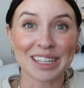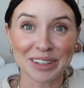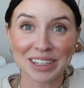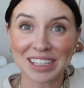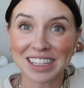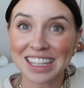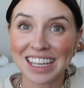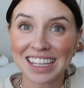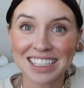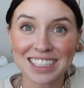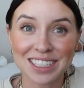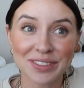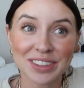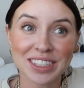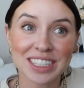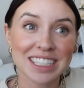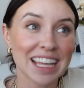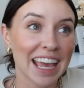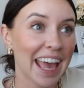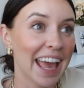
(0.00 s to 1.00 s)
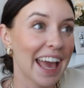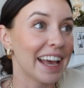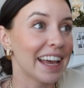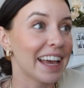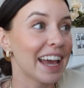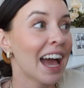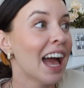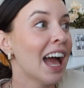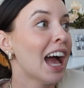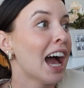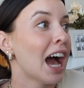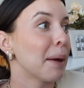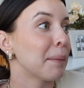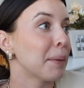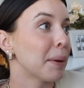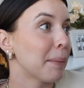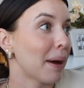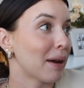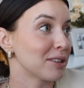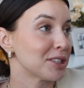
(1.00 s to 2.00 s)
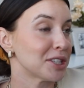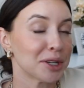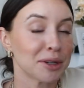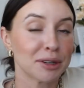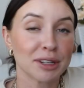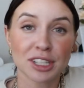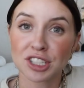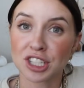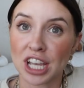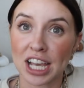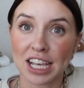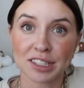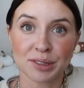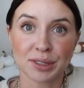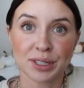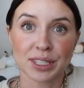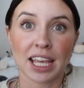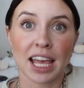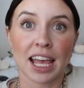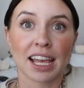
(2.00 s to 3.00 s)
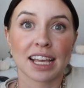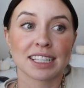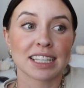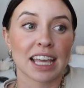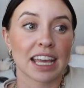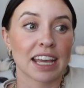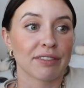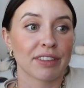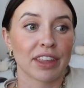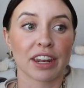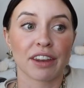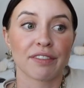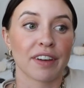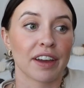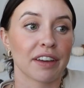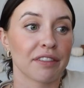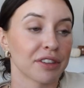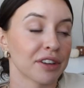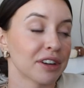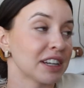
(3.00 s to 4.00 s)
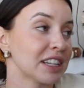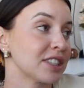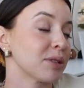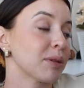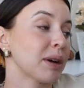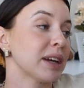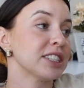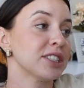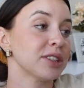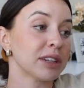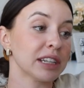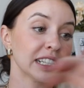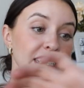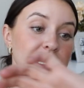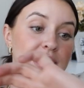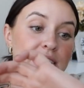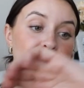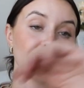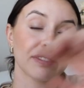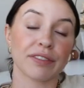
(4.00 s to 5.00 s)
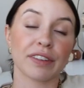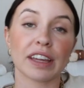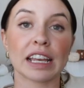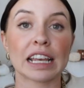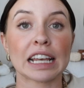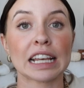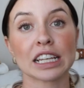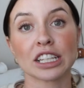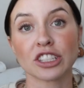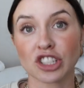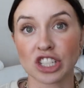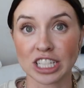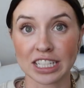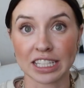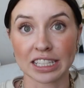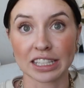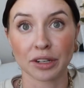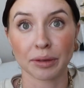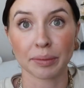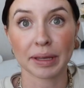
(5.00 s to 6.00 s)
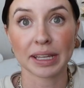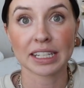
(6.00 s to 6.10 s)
nearing the end of the day. I'm about to go to Jazzercise. I have that at 5:30, so I do need to leave in just a little